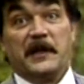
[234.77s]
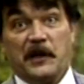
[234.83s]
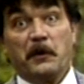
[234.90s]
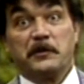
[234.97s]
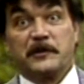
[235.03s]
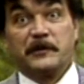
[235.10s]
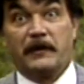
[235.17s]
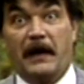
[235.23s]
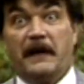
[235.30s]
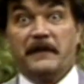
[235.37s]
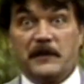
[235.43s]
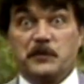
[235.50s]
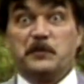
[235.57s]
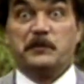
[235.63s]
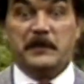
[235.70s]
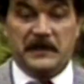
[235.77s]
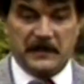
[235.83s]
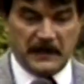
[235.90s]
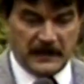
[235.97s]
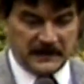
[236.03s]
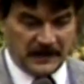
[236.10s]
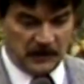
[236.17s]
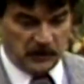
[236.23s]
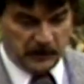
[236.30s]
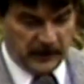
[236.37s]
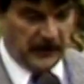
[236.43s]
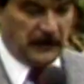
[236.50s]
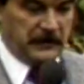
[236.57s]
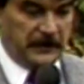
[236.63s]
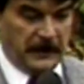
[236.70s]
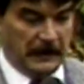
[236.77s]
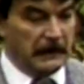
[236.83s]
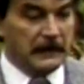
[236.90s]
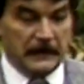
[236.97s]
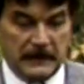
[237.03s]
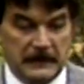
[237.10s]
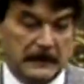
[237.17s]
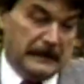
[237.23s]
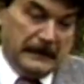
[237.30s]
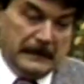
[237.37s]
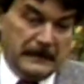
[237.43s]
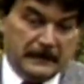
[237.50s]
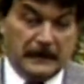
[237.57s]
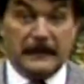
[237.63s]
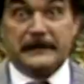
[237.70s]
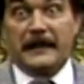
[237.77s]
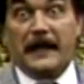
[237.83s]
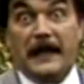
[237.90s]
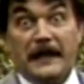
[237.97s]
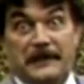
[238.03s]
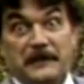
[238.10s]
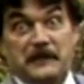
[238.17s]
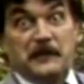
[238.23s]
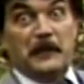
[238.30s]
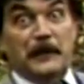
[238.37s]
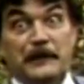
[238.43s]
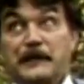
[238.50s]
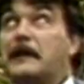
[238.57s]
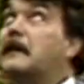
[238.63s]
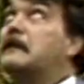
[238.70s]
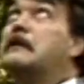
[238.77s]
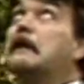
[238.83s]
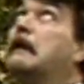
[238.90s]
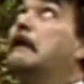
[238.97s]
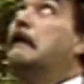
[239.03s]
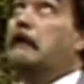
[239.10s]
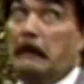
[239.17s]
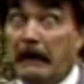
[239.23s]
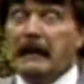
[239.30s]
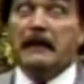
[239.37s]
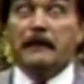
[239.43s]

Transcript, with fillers: ghosts around, this would be the night they would be out there. Like the guy in the song says, I ain't